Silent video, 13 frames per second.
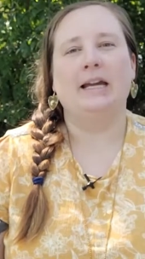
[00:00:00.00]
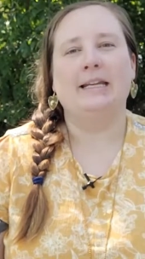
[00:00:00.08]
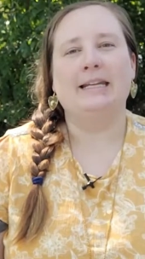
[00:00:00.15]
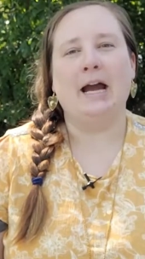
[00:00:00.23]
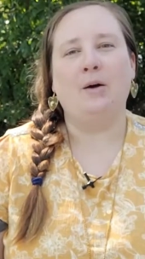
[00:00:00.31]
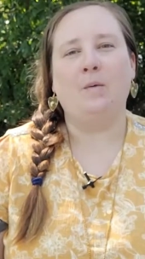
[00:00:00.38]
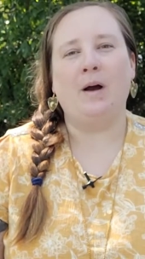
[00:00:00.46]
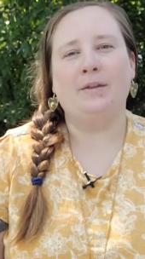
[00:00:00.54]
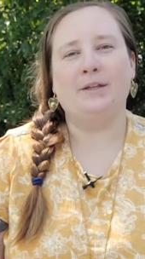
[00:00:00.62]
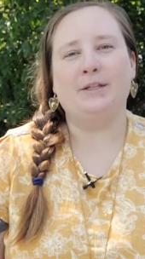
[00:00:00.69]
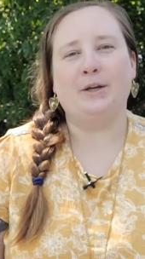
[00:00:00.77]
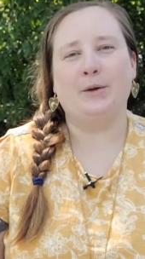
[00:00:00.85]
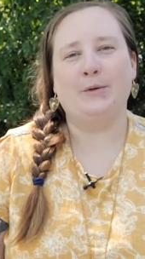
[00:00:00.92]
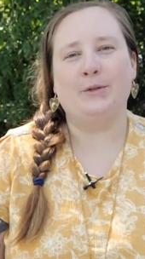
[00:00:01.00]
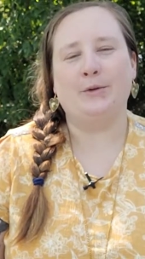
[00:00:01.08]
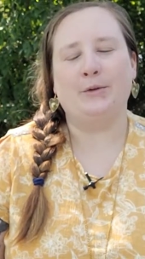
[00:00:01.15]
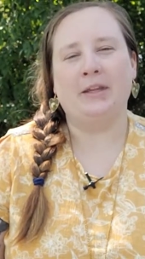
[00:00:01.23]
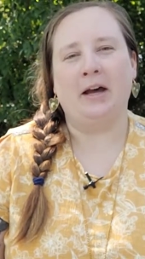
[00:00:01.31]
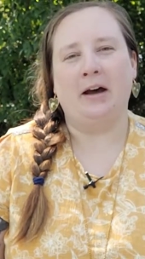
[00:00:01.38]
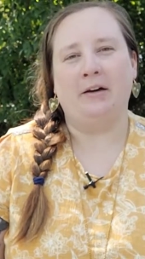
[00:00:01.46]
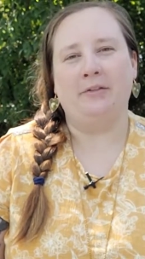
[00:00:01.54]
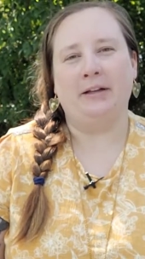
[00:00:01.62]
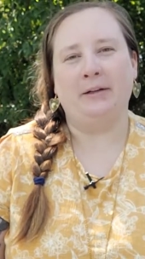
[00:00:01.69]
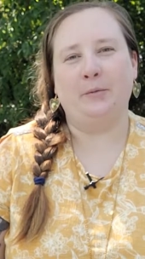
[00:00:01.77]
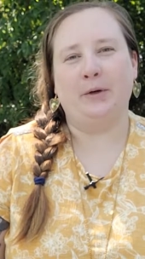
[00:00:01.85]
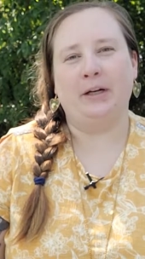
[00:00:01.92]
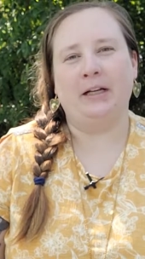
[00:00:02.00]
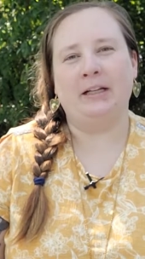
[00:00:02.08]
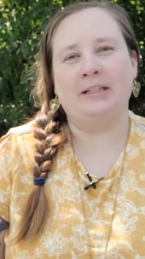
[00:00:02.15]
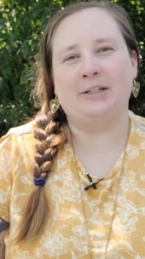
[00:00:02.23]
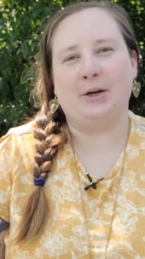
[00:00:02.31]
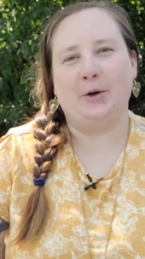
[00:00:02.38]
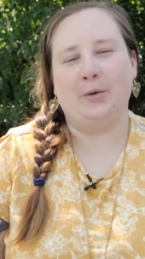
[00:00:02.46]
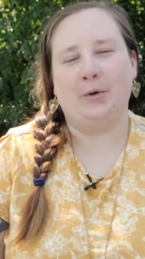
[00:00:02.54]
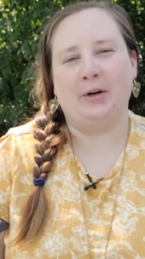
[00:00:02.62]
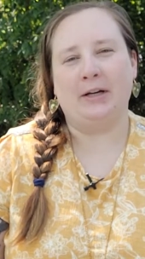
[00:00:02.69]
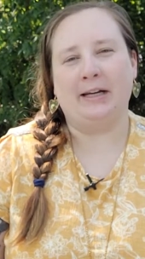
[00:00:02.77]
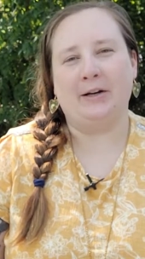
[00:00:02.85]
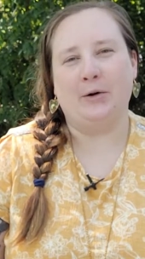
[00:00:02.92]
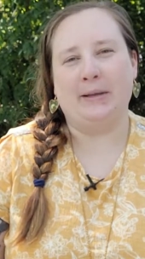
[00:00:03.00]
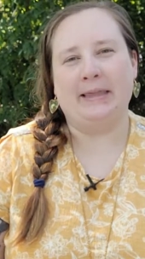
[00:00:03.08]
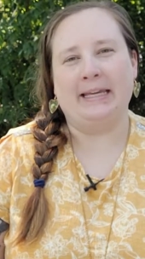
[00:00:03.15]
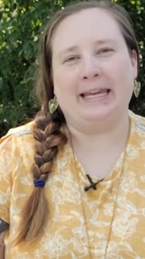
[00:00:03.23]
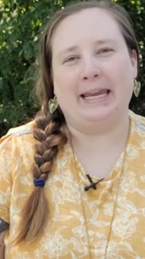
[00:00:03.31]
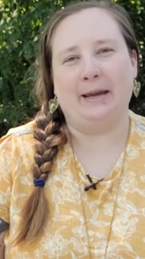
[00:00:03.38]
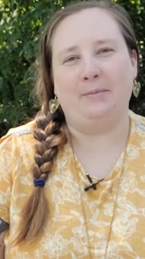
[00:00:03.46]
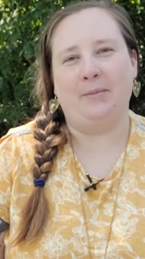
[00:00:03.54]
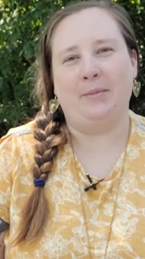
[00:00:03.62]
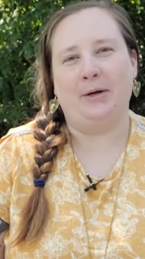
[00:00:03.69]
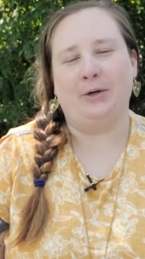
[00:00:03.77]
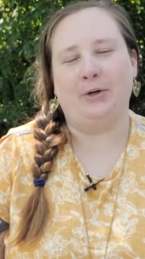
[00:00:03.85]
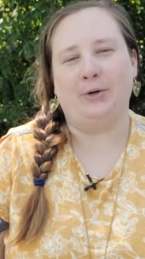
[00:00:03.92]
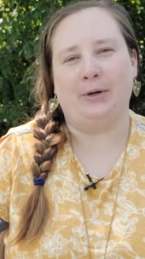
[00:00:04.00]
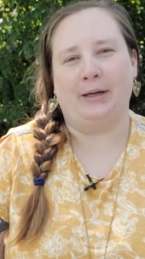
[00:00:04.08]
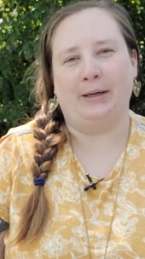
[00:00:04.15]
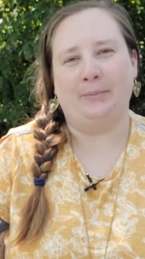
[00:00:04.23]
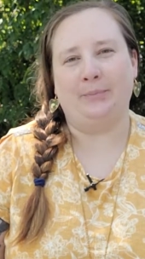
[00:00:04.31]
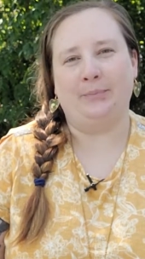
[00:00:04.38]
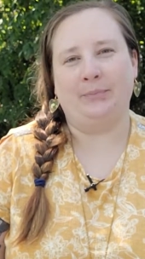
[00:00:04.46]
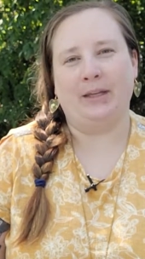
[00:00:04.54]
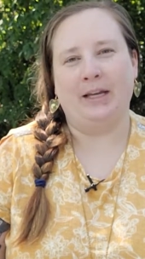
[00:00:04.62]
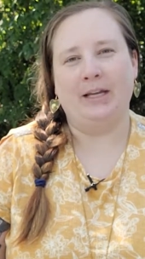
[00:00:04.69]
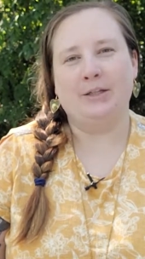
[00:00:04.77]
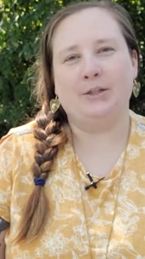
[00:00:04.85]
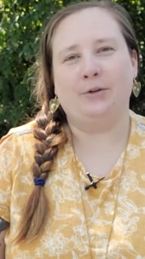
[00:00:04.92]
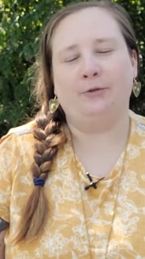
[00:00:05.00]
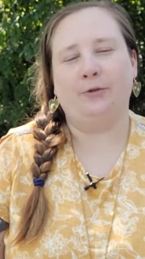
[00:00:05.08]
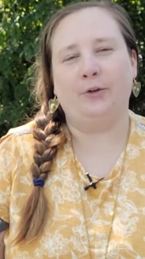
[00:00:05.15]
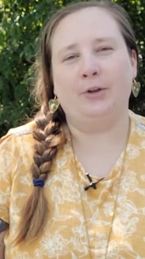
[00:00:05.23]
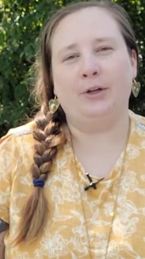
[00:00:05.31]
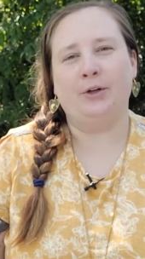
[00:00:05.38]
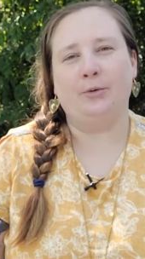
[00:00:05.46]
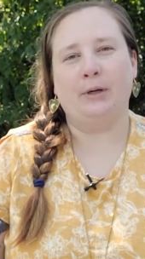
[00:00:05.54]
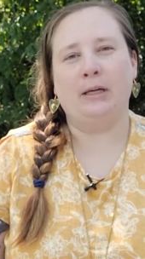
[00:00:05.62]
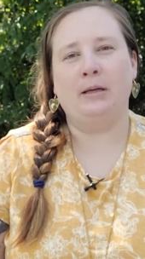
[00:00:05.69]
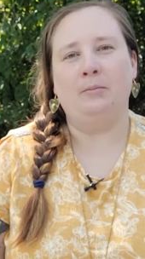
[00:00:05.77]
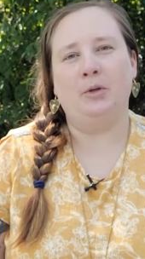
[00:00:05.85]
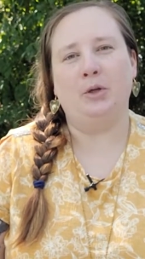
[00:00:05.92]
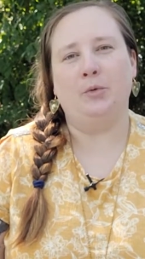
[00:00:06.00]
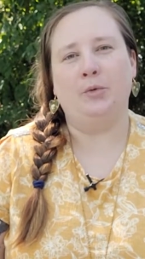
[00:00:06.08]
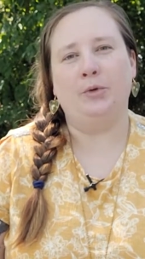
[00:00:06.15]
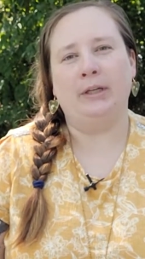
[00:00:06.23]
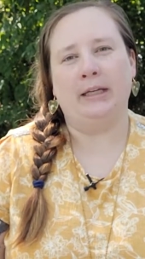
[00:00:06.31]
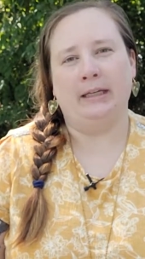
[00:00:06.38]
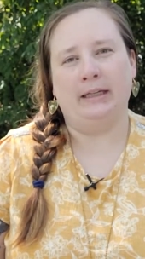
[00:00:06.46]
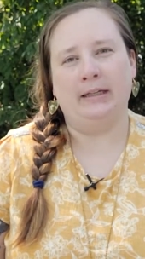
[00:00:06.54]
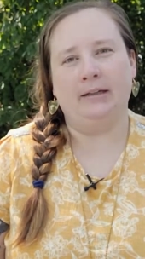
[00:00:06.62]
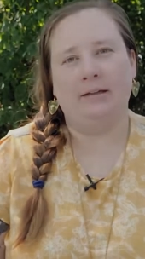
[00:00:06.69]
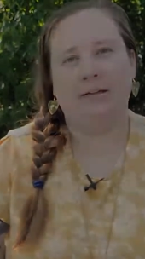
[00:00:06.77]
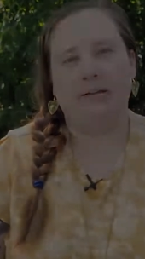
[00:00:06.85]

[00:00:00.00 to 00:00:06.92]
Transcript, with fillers: Now while the scones are in the oven, we're gonna start working on the chamomile cream. So for the cream, you will need